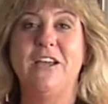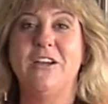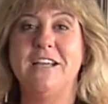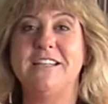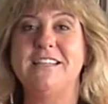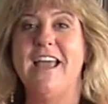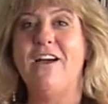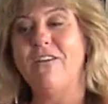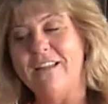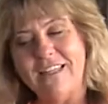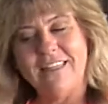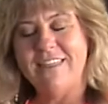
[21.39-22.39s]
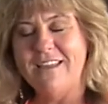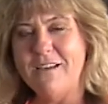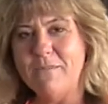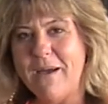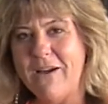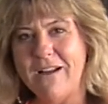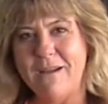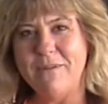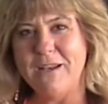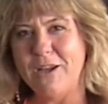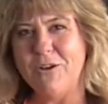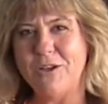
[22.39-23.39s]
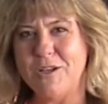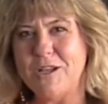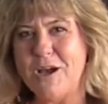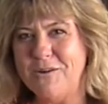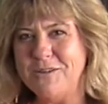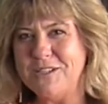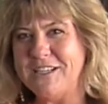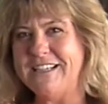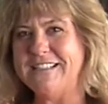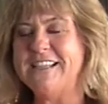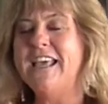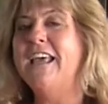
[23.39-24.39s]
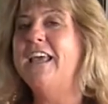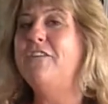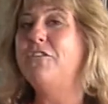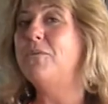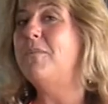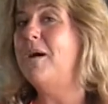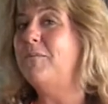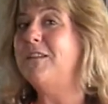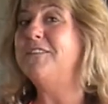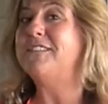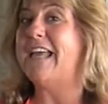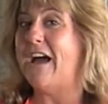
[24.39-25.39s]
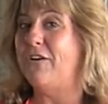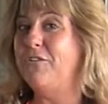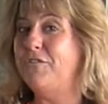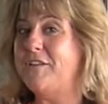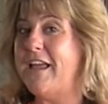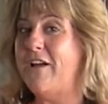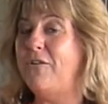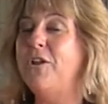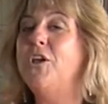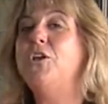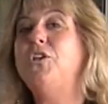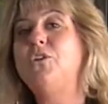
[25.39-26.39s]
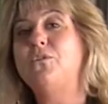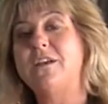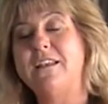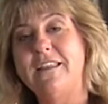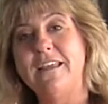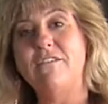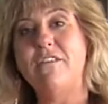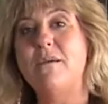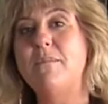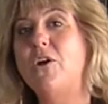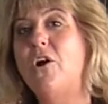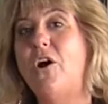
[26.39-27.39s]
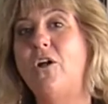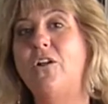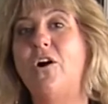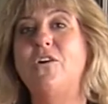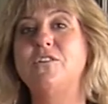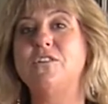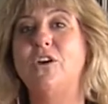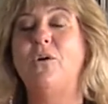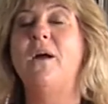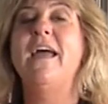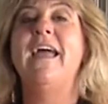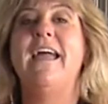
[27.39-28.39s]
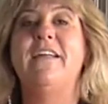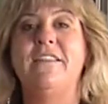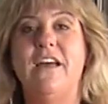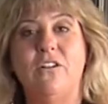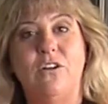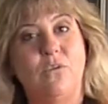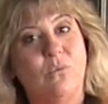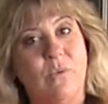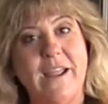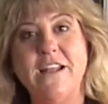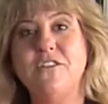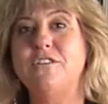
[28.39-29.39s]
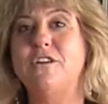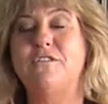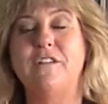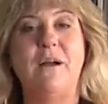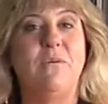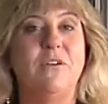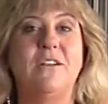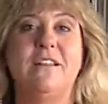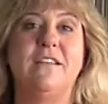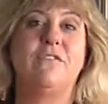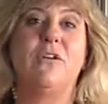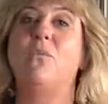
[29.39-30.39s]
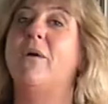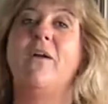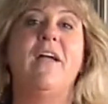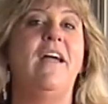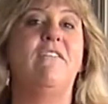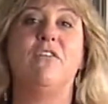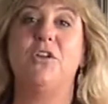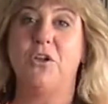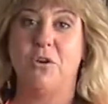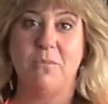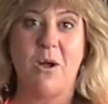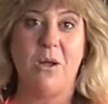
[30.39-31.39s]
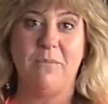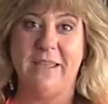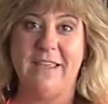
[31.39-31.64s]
here in town, think about coming here to Toshi's. If your mom lives out of town, you can give them a call also, and they'll arrange the flower delivery wherever your mom